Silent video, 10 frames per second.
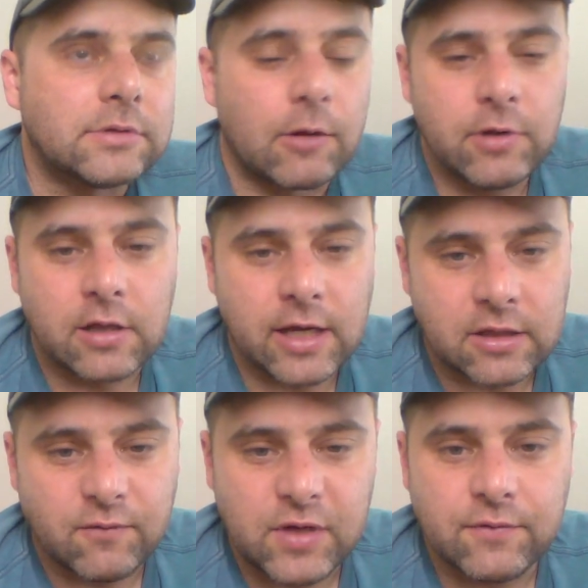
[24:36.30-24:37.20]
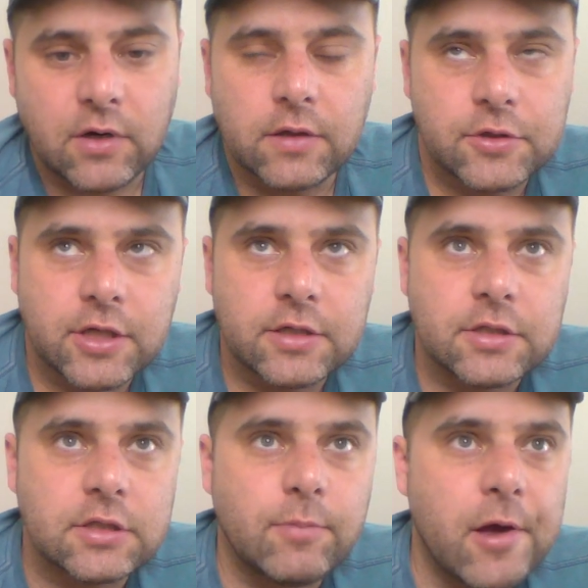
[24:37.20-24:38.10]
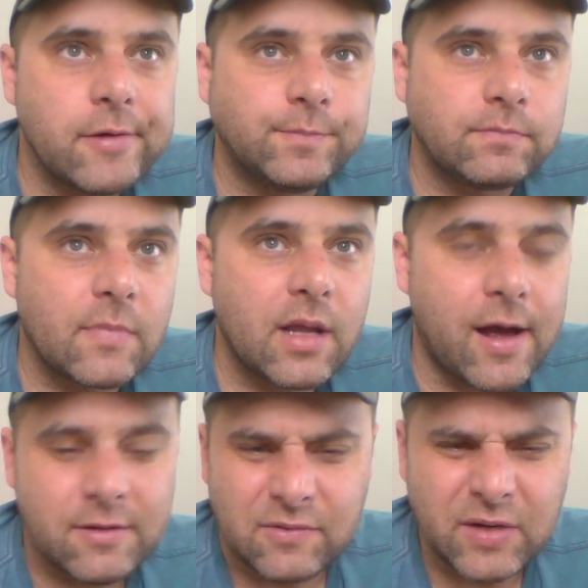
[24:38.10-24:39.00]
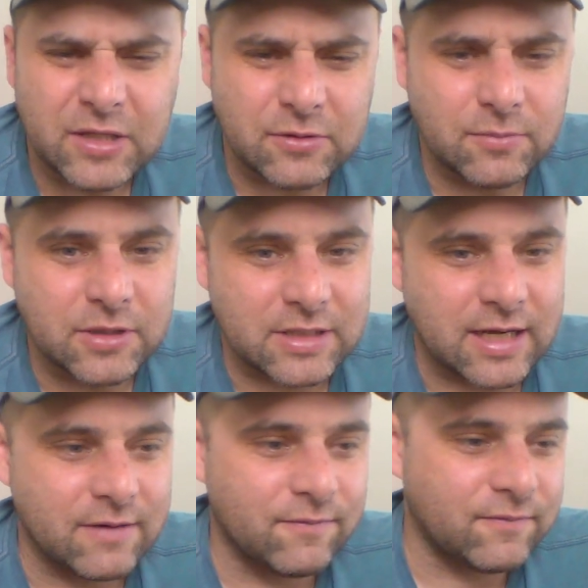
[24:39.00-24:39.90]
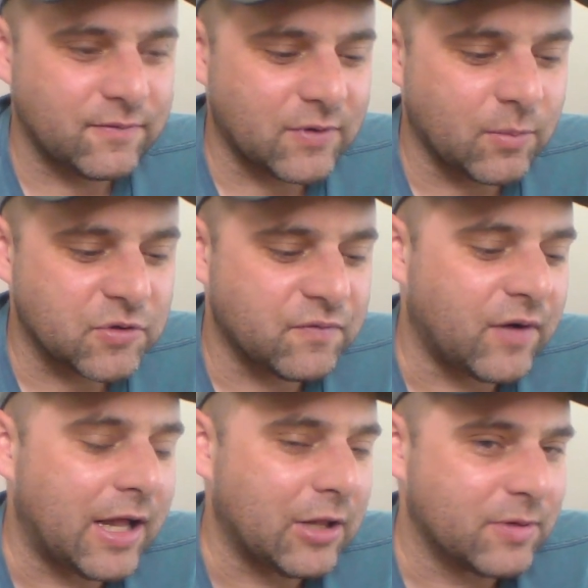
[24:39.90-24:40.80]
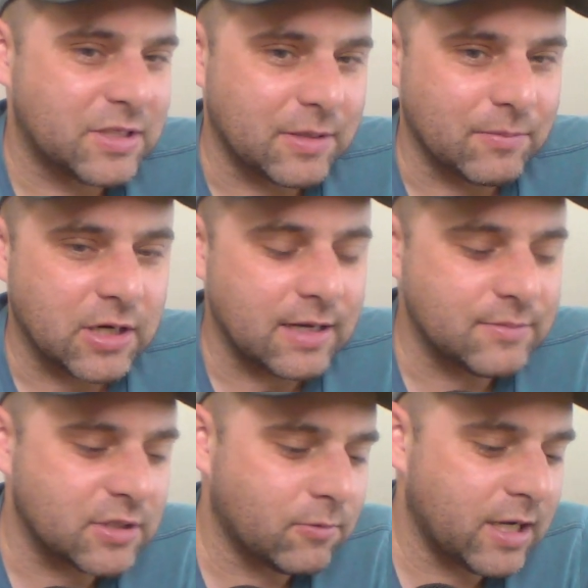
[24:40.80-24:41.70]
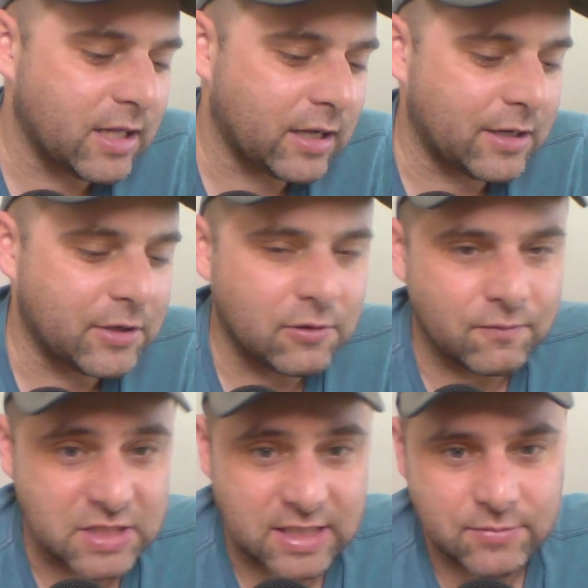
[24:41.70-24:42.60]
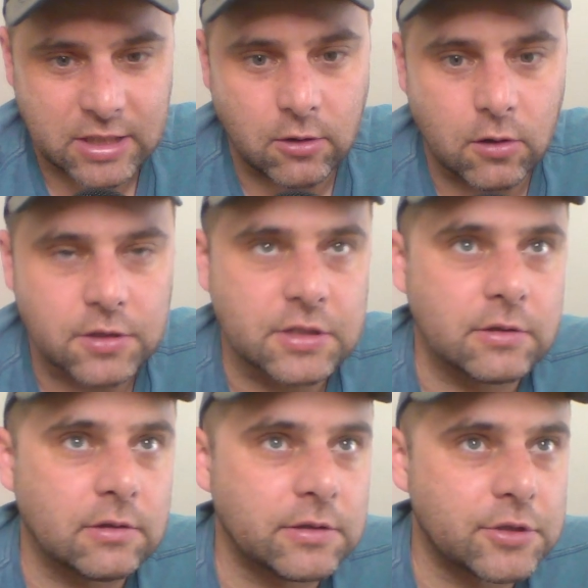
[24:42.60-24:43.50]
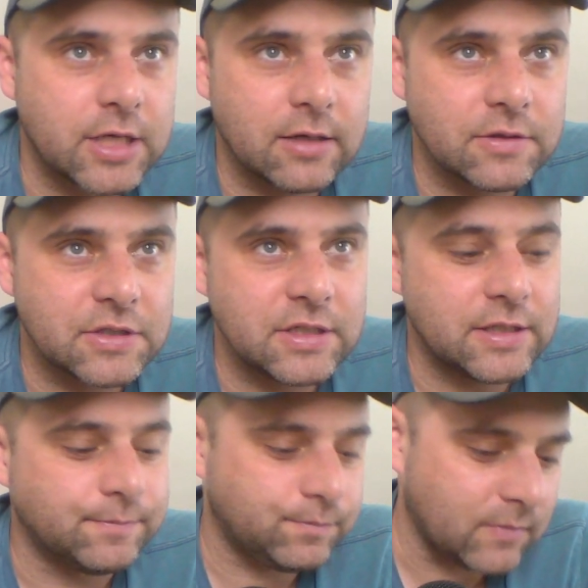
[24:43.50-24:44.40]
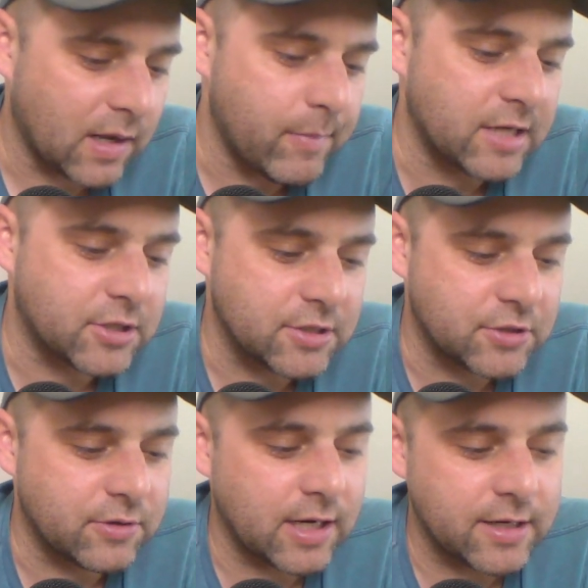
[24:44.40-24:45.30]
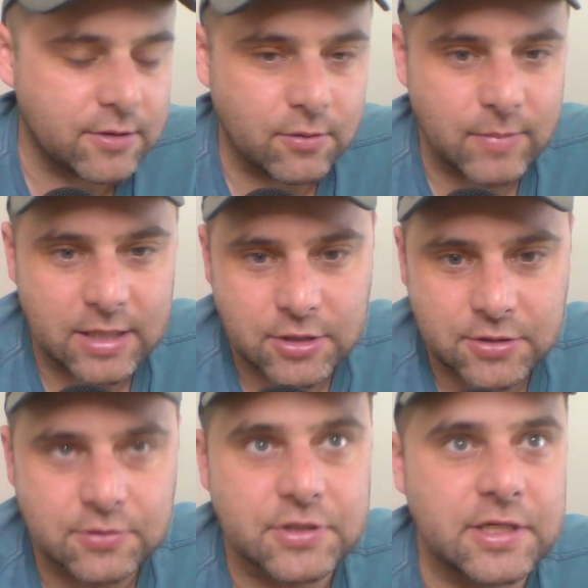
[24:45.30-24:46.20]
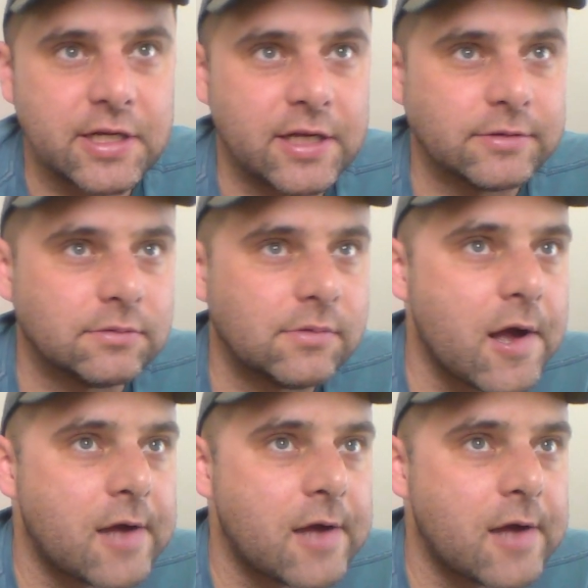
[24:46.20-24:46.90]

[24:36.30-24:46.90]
I really like the FIFA on the Genesis, but... It's funny, too, because I kind of almost follow it sometimes in a way. Like, I know of teams like Arsenal and Chelsea, Manchester United or Manchester City, and